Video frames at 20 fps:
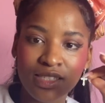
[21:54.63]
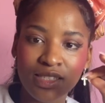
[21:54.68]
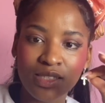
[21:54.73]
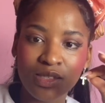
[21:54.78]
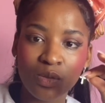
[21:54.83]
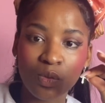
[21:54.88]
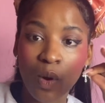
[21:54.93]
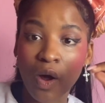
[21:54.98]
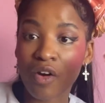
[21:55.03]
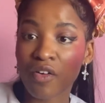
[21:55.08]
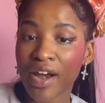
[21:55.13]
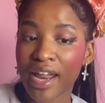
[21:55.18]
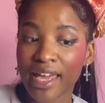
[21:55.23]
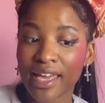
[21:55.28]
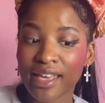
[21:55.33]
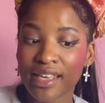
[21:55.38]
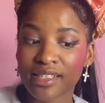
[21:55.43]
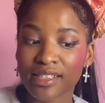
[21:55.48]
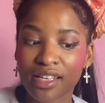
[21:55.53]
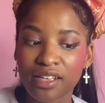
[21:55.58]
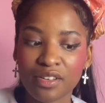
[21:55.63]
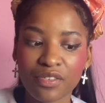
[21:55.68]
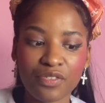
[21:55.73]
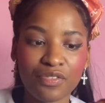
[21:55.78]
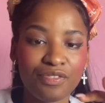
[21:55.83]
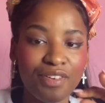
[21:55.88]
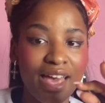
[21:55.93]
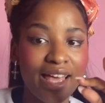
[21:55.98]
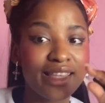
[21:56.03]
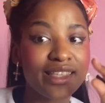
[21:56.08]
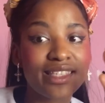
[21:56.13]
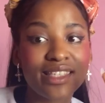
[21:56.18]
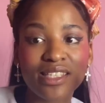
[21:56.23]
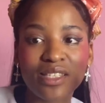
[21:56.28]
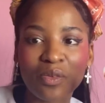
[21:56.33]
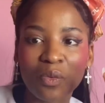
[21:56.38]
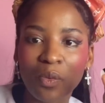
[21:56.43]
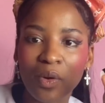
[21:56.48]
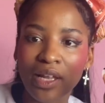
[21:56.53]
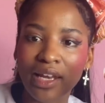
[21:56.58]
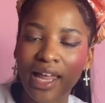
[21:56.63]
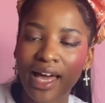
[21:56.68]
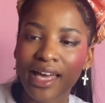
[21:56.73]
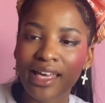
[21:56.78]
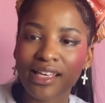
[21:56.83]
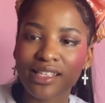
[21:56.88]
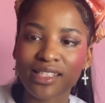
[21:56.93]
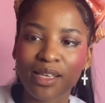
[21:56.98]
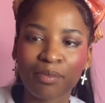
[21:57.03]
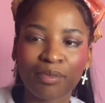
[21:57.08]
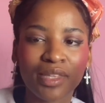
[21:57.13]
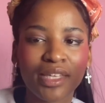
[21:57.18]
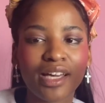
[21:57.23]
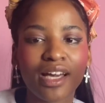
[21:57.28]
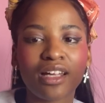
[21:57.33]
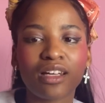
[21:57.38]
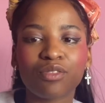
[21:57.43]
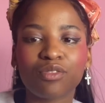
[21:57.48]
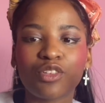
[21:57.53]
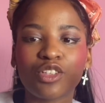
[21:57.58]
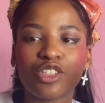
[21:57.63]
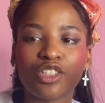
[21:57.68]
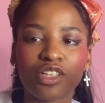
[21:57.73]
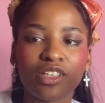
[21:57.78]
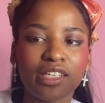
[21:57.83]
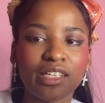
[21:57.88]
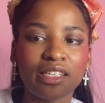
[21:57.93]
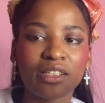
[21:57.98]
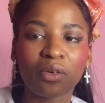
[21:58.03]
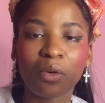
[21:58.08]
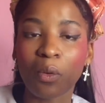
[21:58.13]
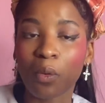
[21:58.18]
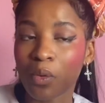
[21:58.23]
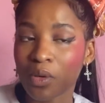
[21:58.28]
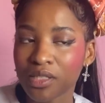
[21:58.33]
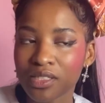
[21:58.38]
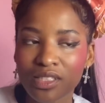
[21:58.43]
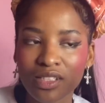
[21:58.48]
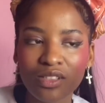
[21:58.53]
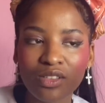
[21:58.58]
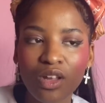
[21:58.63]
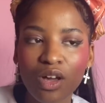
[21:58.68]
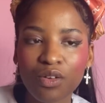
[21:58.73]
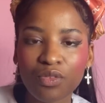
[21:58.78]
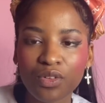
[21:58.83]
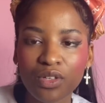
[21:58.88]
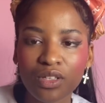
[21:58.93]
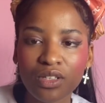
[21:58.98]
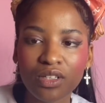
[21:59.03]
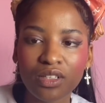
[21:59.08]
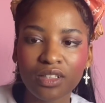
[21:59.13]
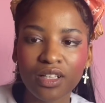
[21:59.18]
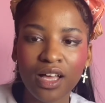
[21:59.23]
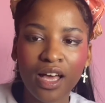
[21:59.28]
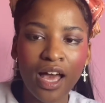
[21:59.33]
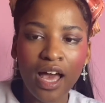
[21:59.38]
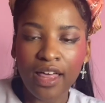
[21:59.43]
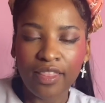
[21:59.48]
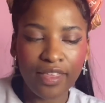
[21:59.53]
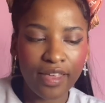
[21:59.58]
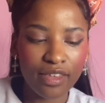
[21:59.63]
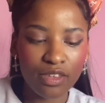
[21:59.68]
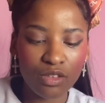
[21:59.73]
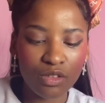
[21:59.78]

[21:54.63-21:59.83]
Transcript: soirees and fetes were like something out of a Jane Austen novel, then